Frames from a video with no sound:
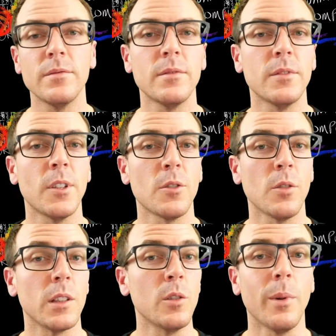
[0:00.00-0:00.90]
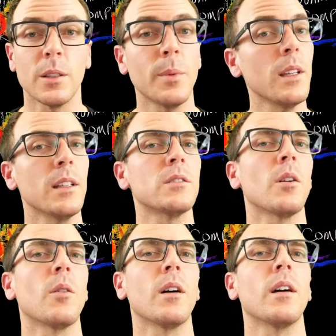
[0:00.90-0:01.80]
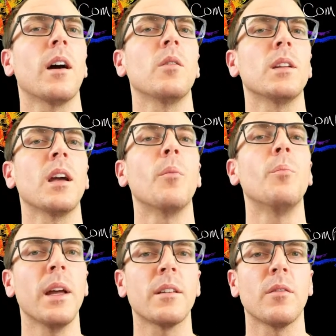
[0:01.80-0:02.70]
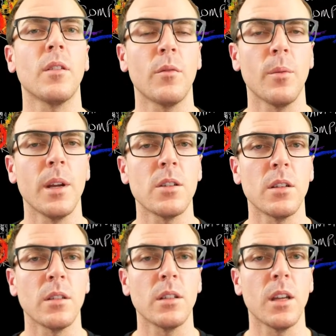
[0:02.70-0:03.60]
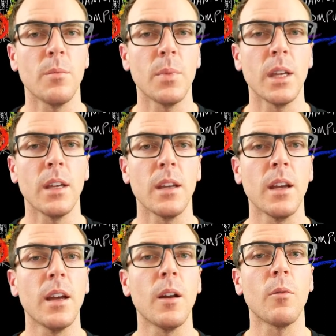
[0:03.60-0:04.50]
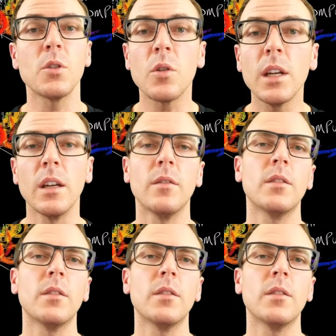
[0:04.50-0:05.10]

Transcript: there's only two possibilities, so only a bit of information can be retrieved